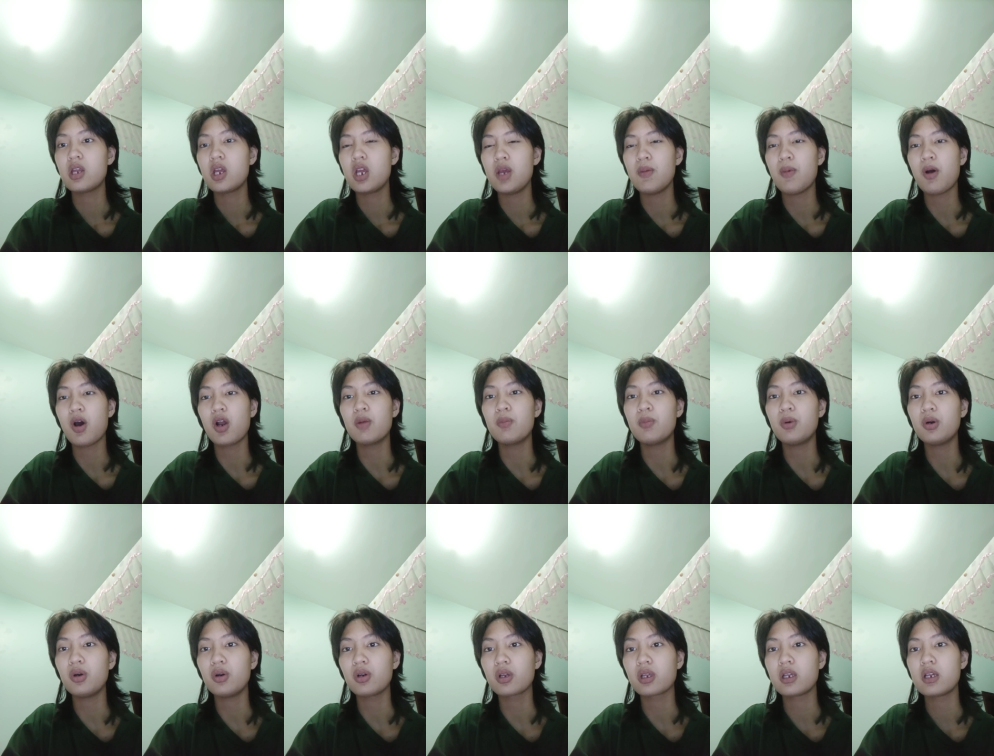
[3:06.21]
he bought a
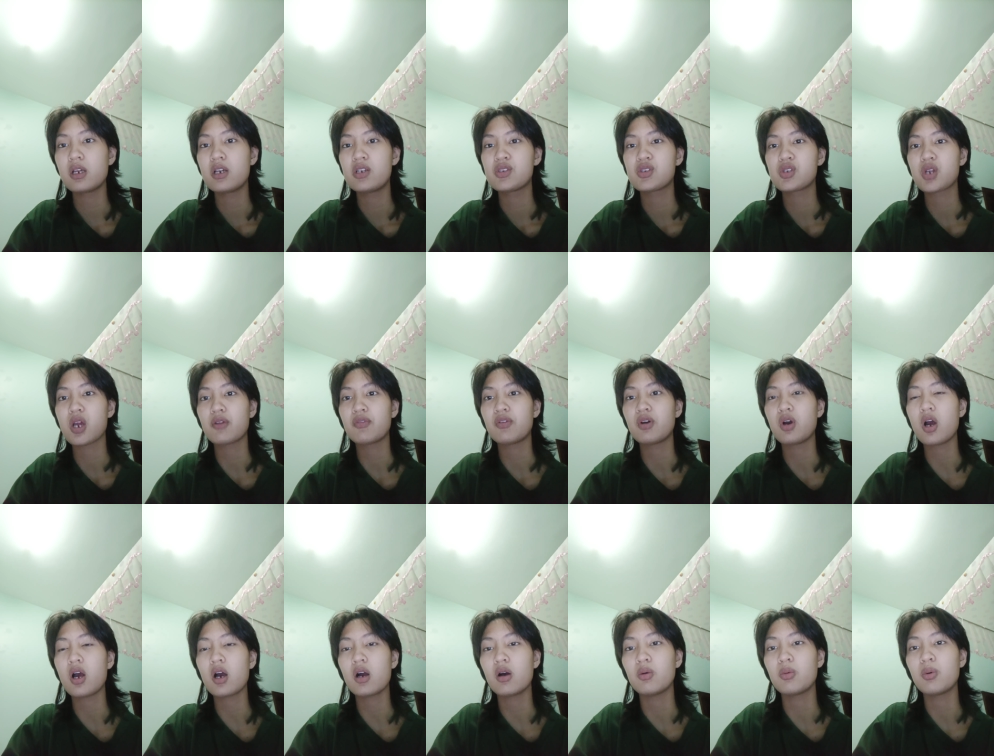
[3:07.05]
book, shout for
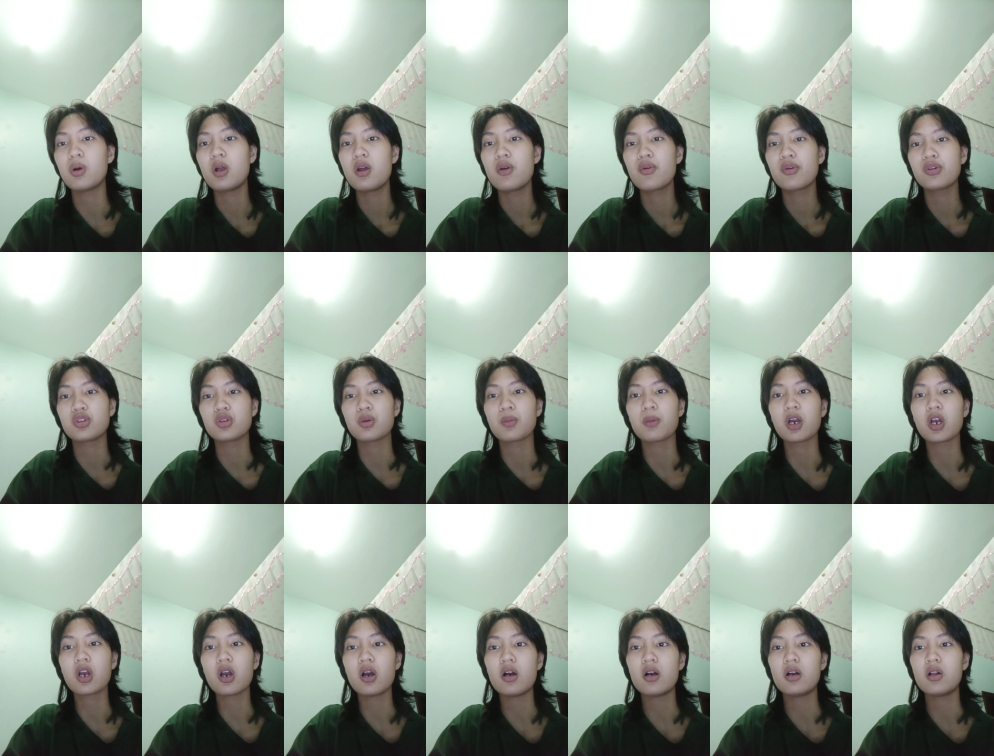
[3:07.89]
help, we took my
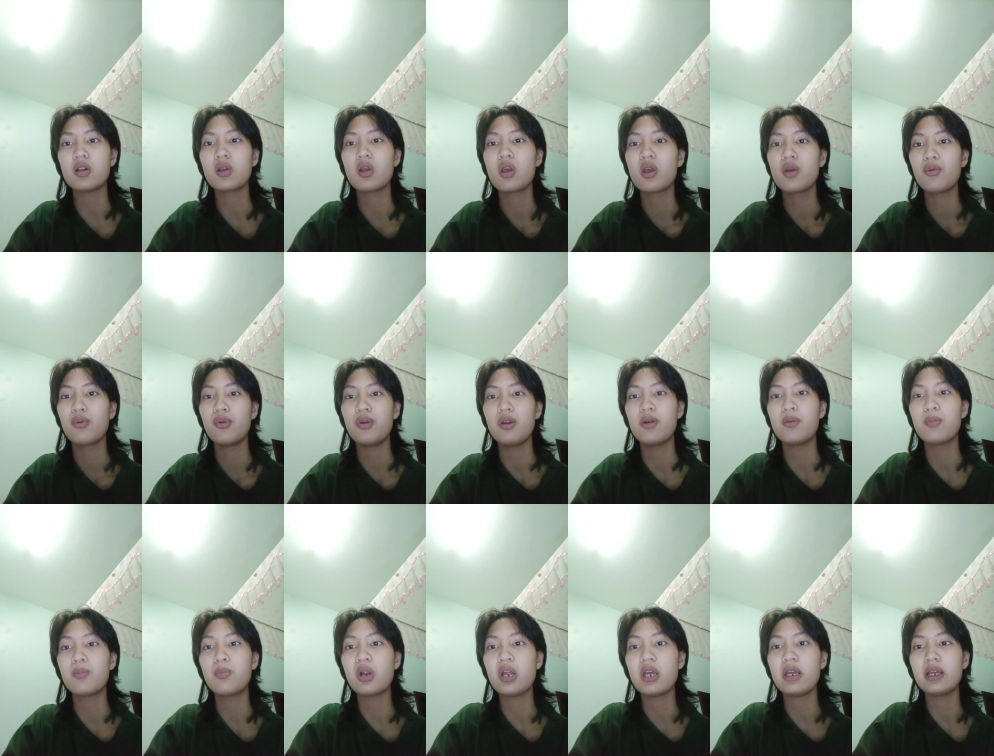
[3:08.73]
car, we need
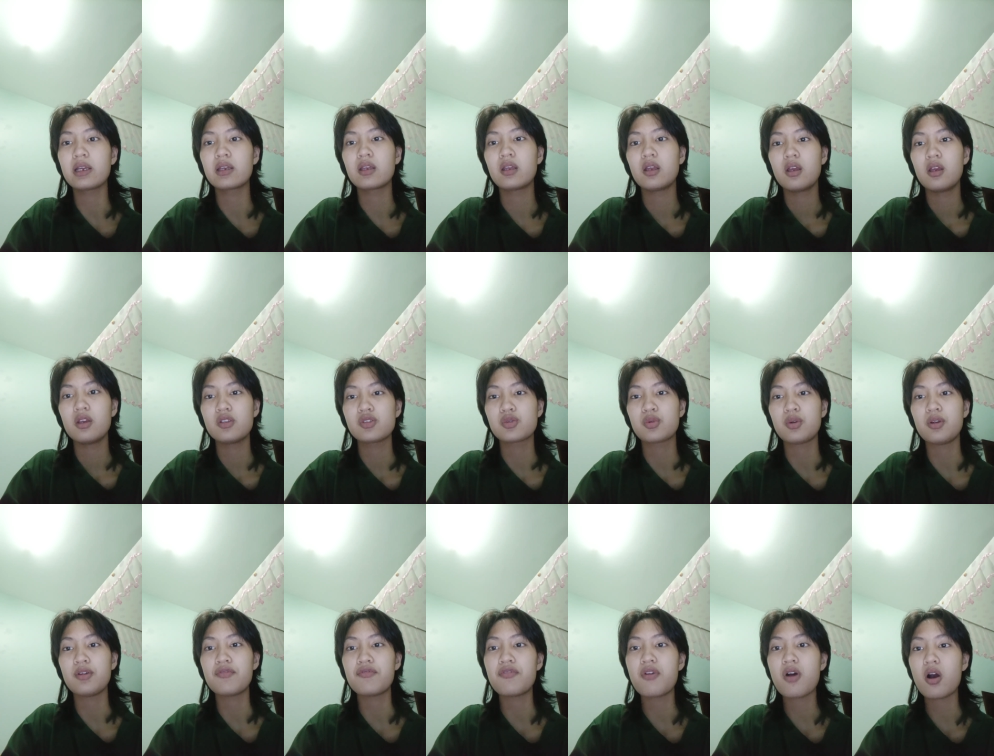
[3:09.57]
a break, it's
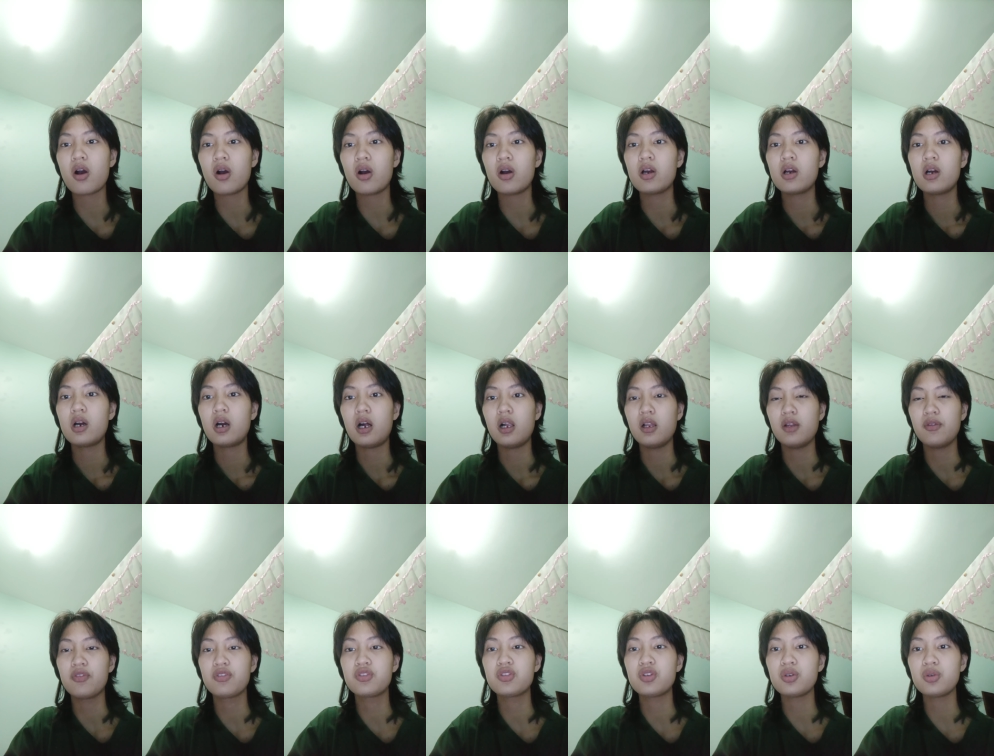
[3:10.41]
really far, I
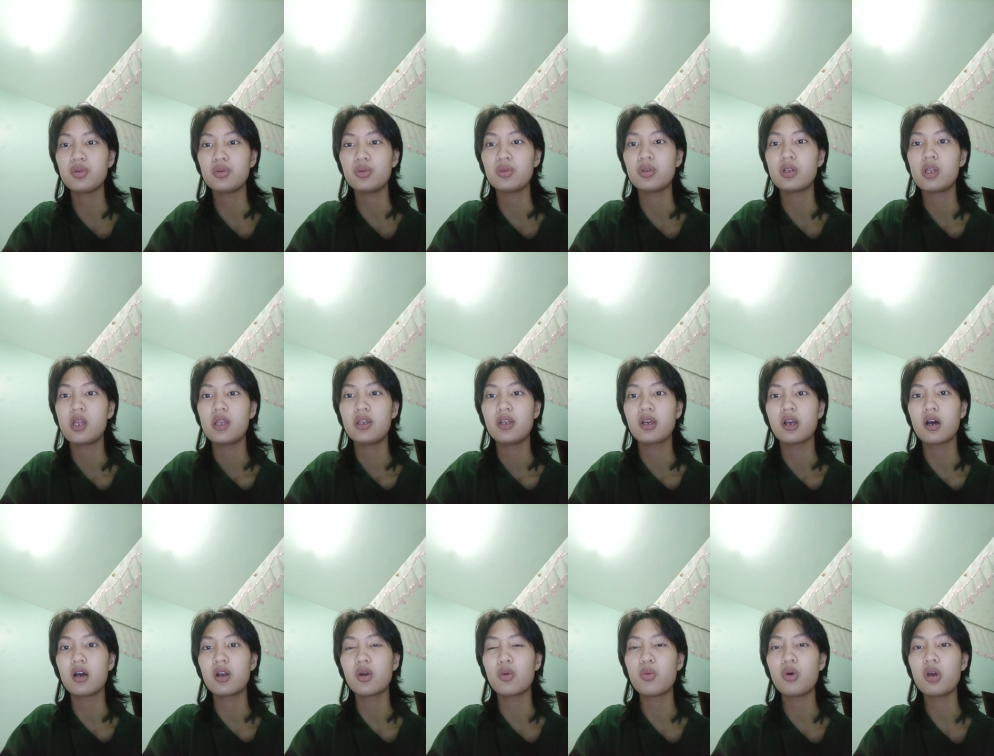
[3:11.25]
love you too, they
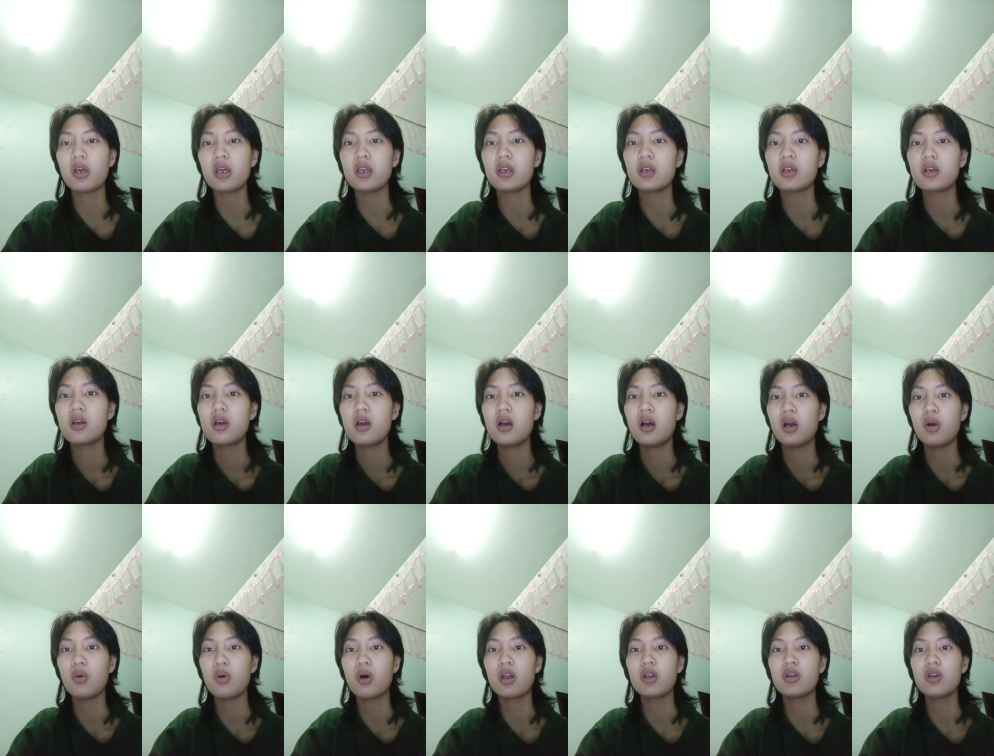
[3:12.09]
got away,
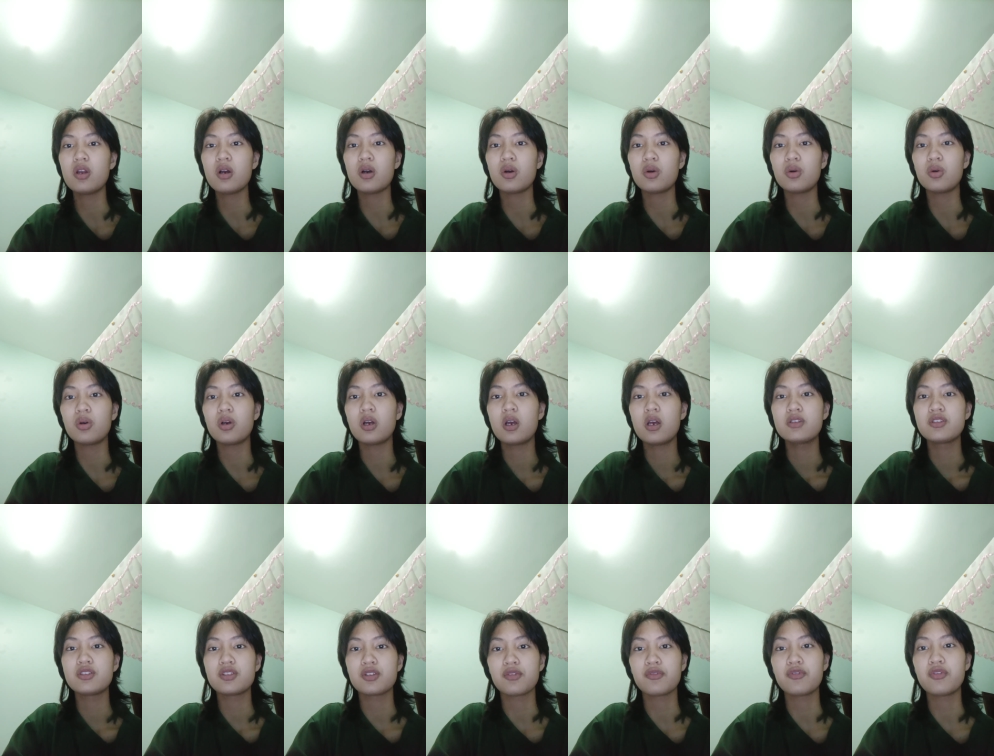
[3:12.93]
I wanna know,
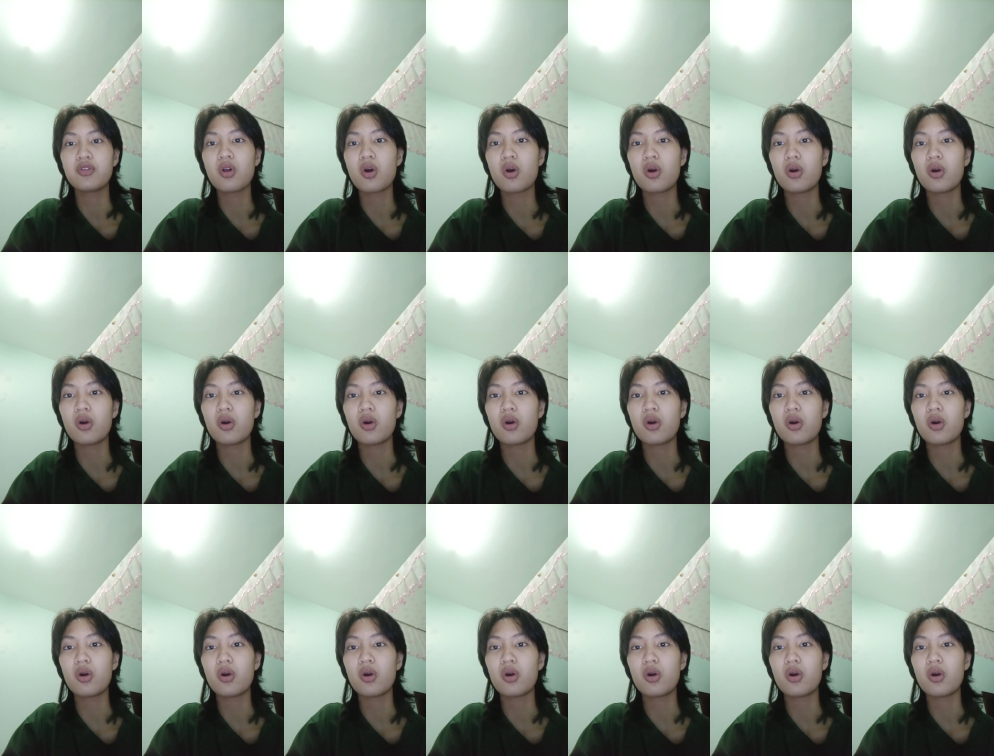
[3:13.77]
it's in